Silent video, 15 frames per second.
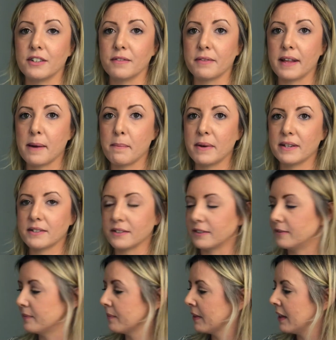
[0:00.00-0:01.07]
of that
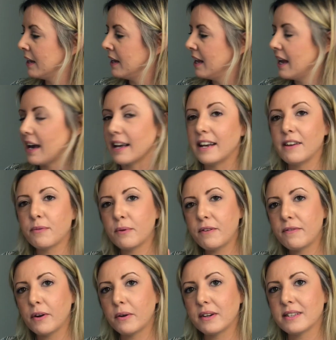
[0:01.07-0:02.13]
muscle. And if we
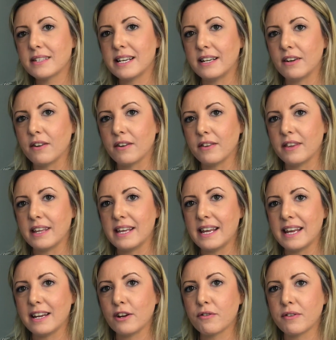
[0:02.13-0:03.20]
focus in on the
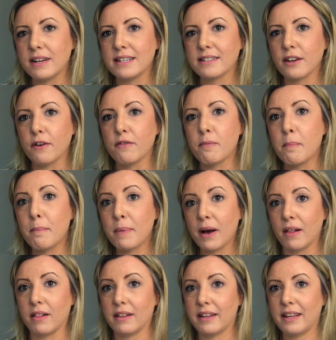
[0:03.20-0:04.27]
increase of
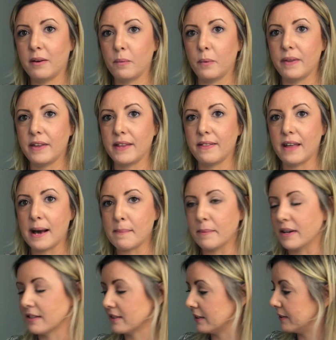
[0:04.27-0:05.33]
bulk within that
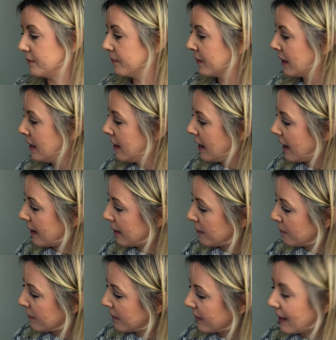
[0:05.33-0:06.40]
muscle,
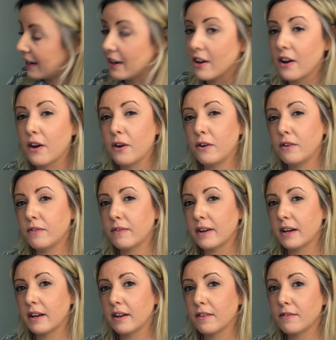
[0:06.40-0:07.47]
then
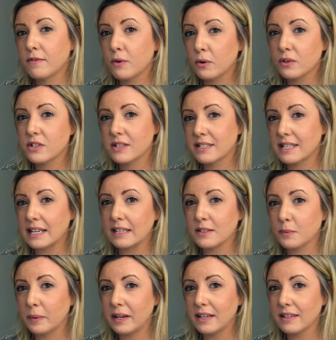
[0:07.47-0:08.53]
over 4 to
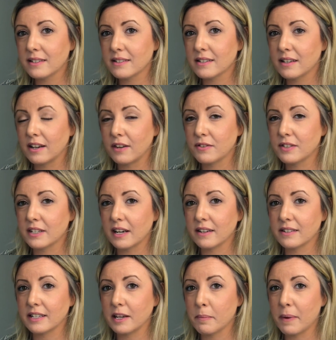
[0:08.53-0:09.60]
6 weeks of
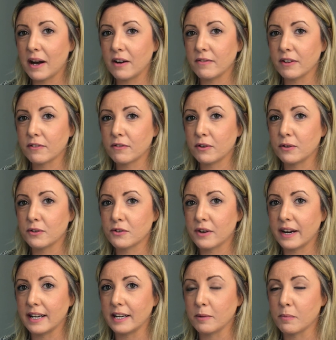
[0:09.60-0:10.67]
starting a pelvic floor
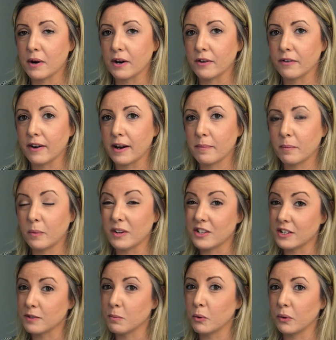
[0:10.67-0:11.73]
training program, which
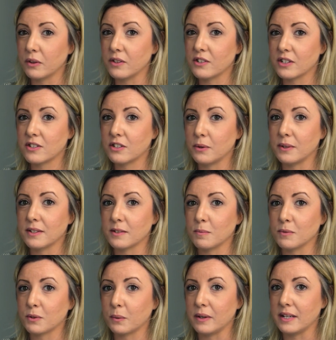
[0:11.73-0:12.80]
is more than just doing some
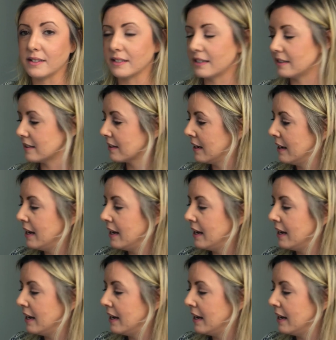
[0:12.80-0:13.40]
squeezes,